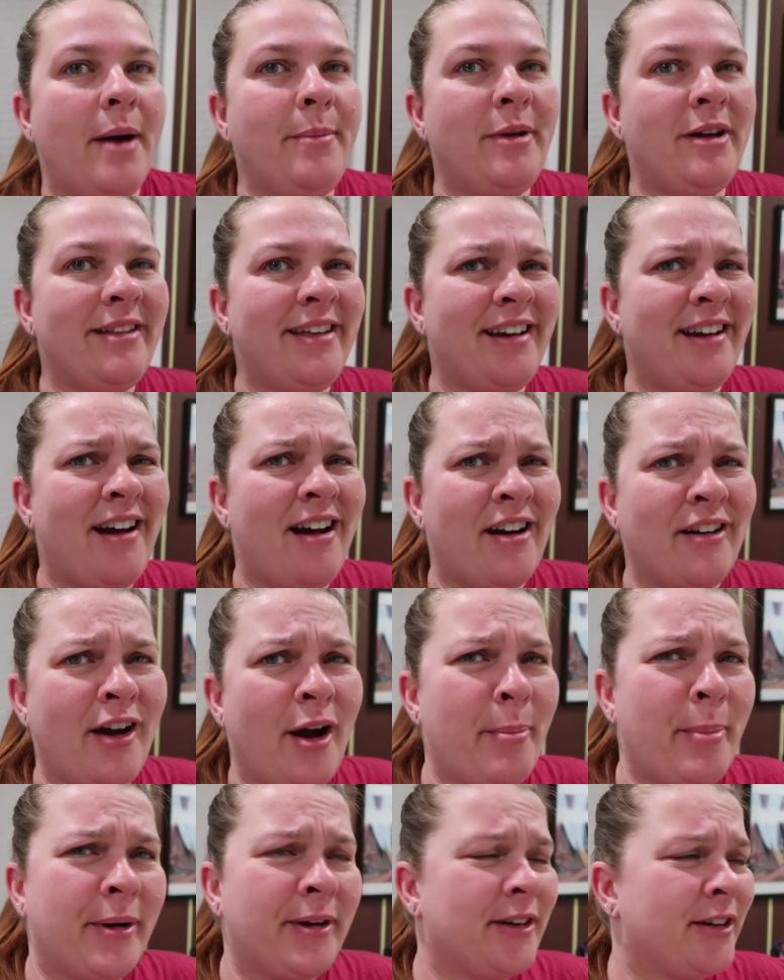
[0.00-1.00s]
I'm not like hung
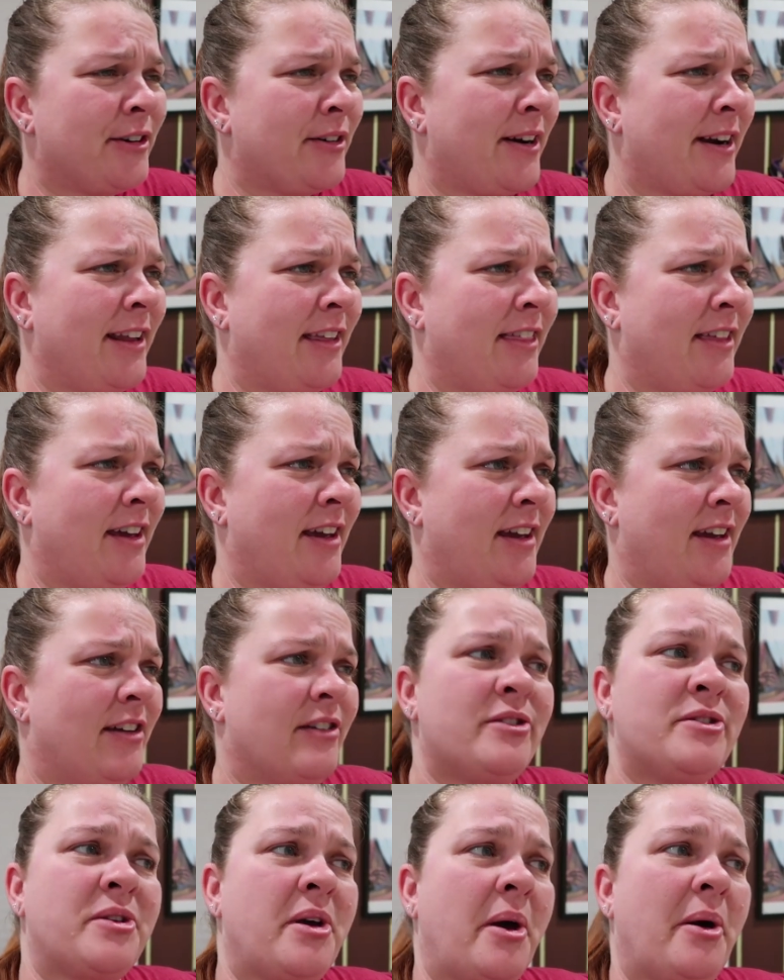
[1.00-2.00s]
up on it or
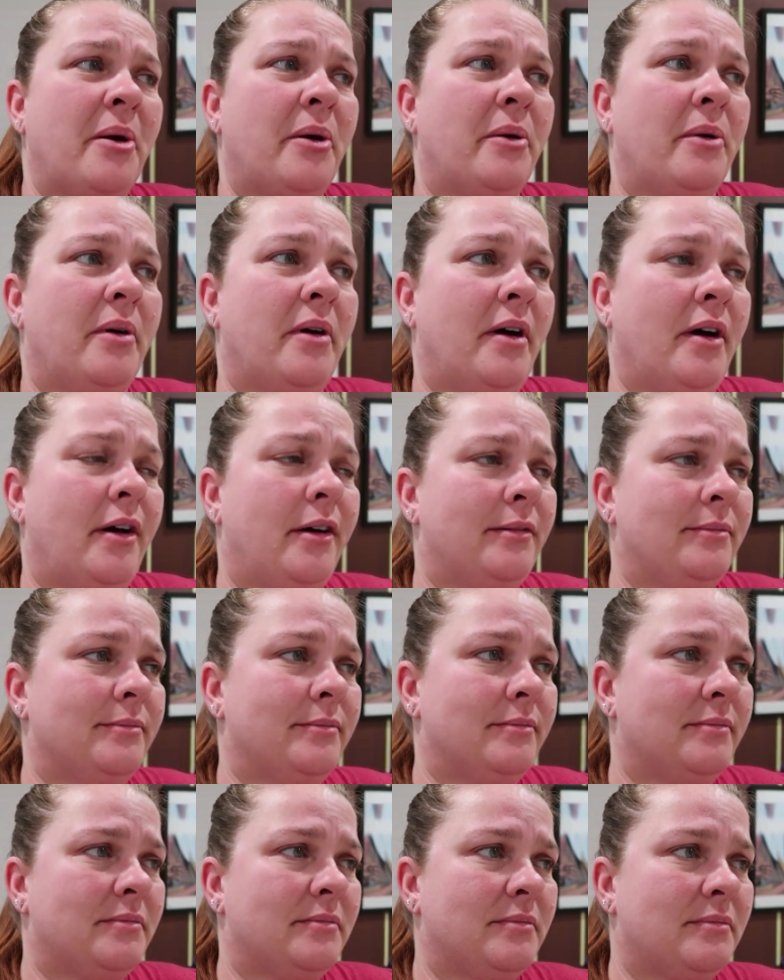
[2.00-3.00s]
anything, so
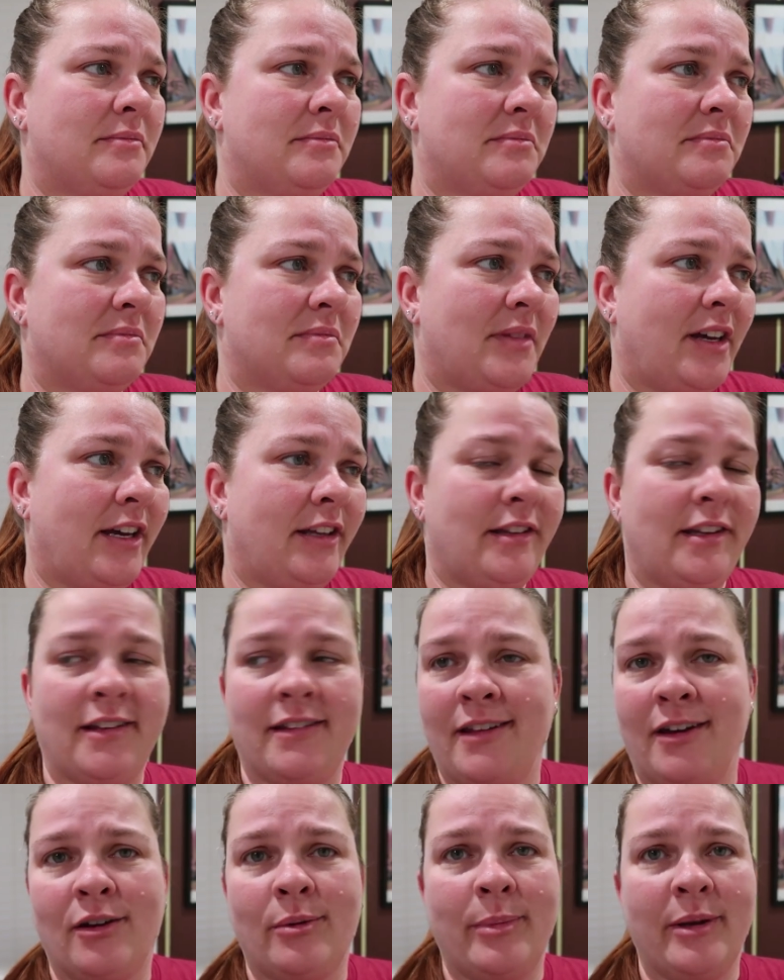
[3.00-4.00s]
um, I
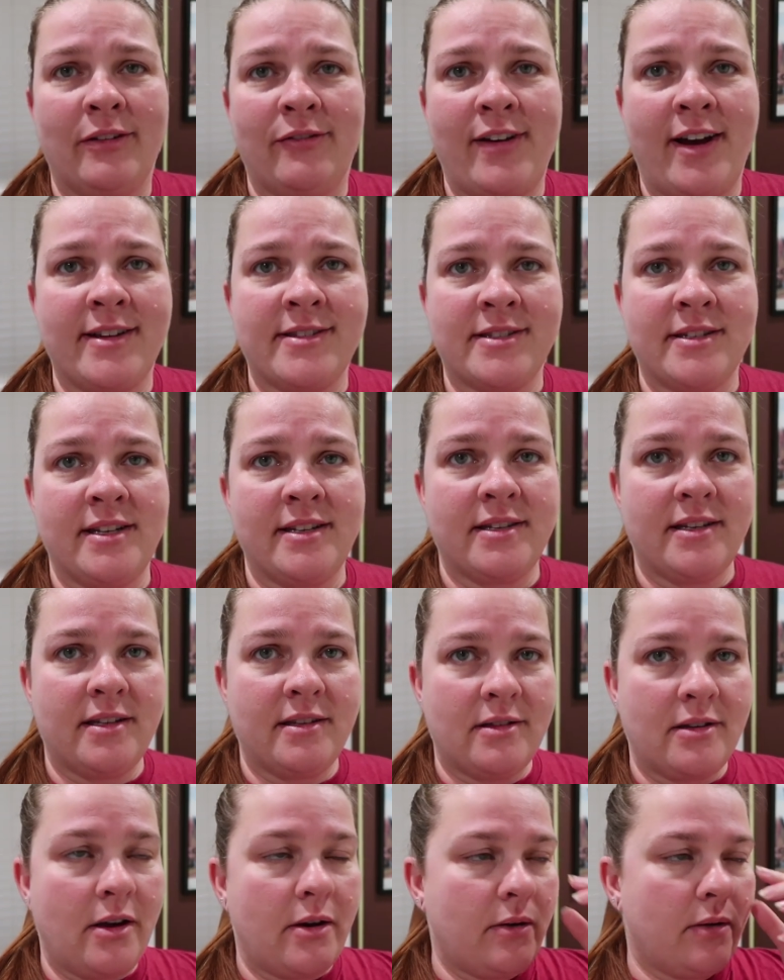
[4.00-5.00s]
think that'll be fast and
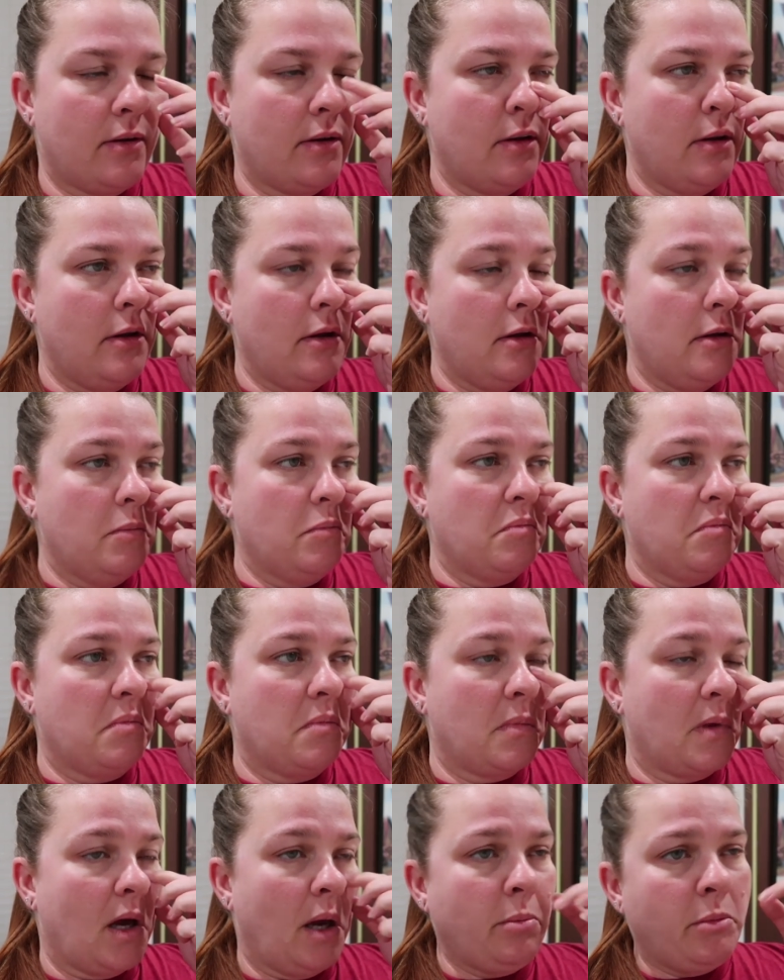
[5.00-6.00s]
easy. So
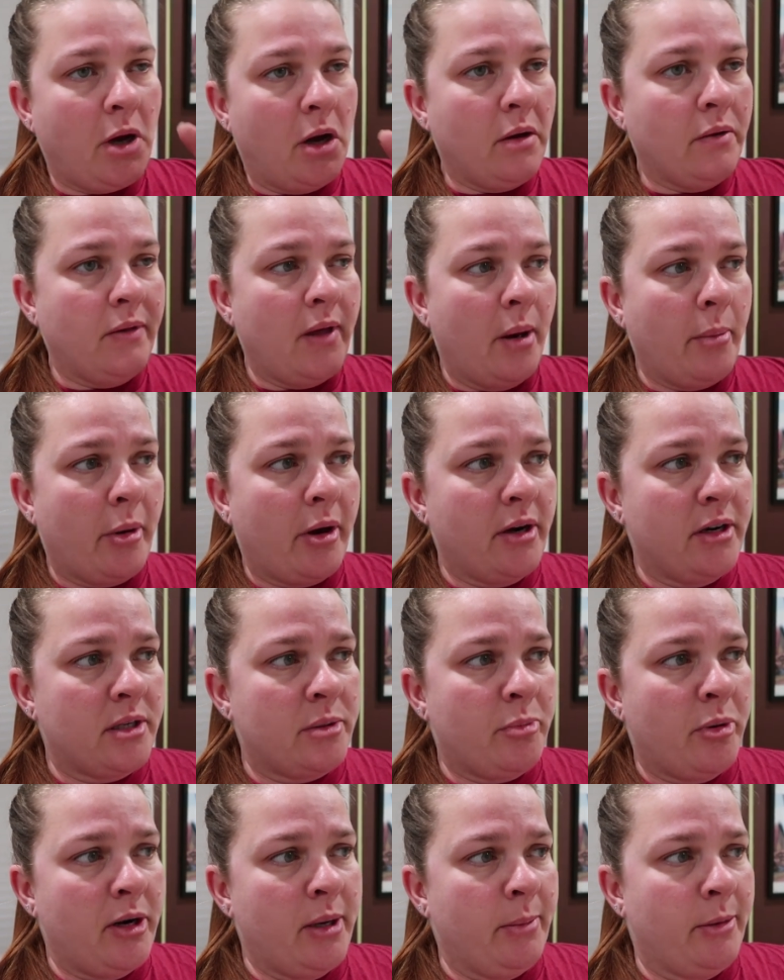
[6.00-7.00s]
I'm calling that
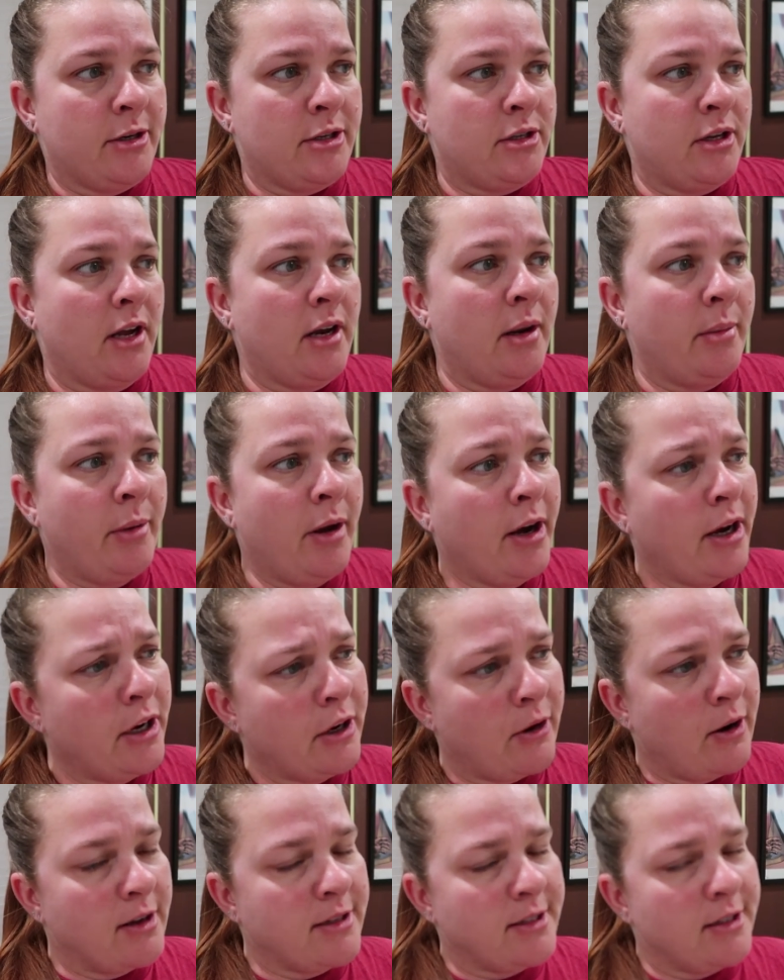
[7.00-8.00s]
bodice pretty much done. I'm not
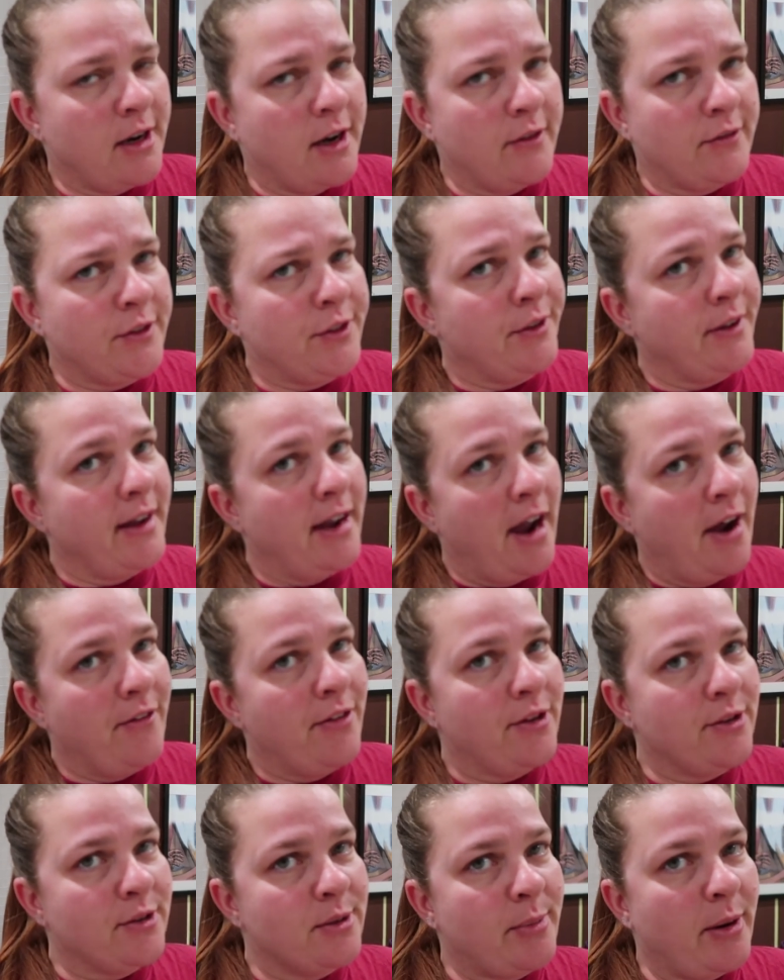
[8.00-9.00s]
gonna cross it off till I
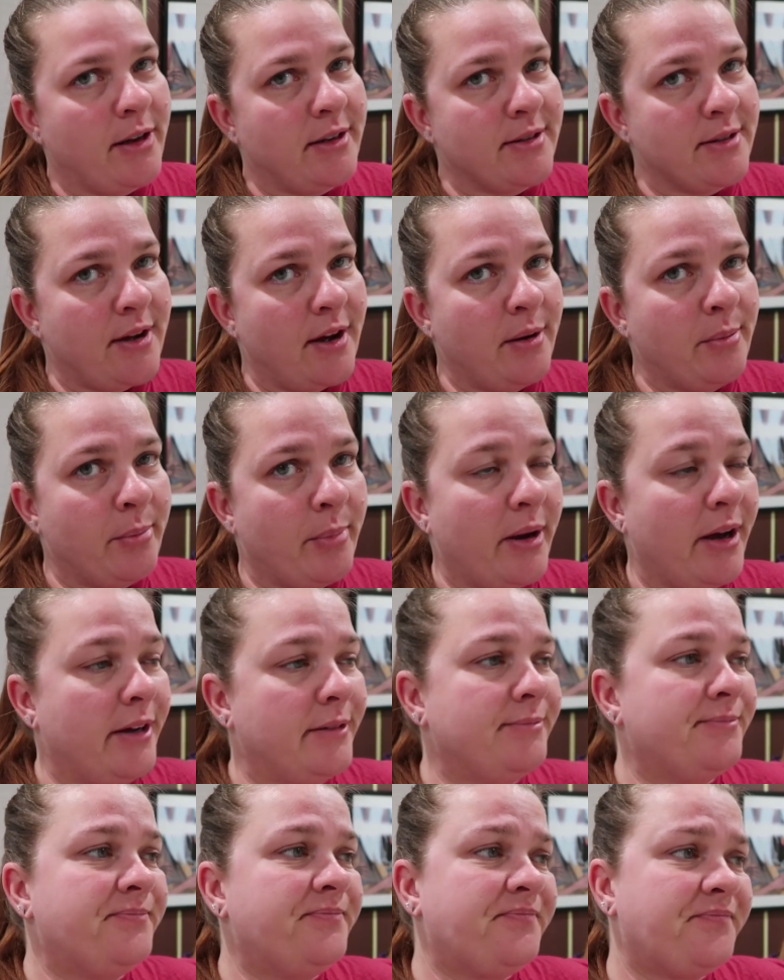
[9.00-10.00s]
have those buttons on,
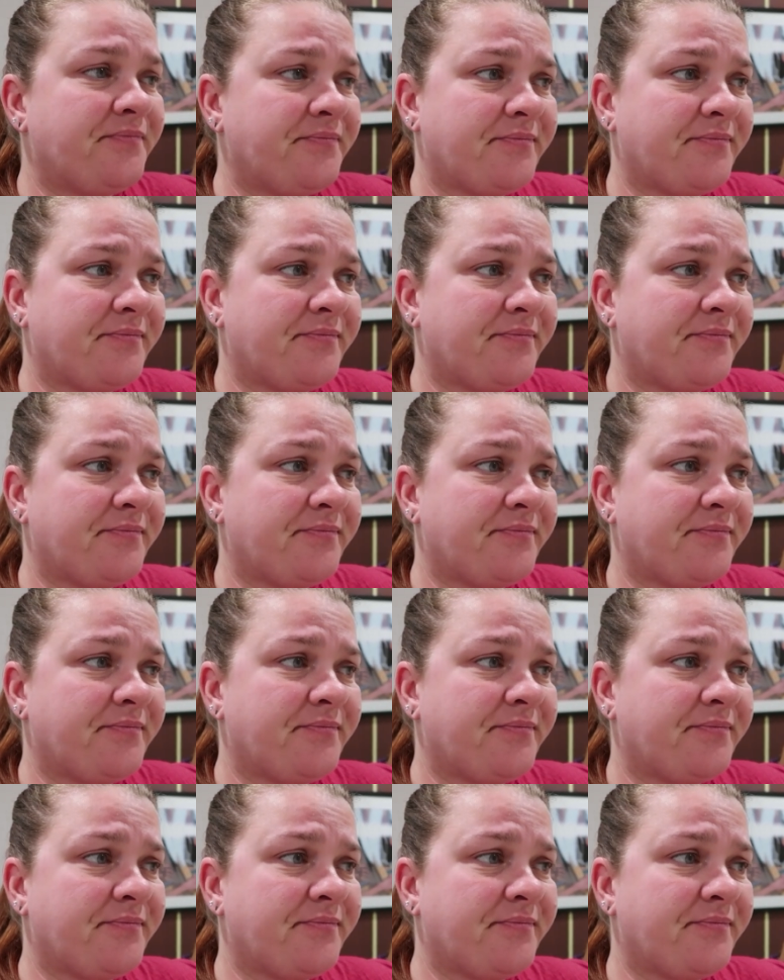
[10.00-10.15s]
but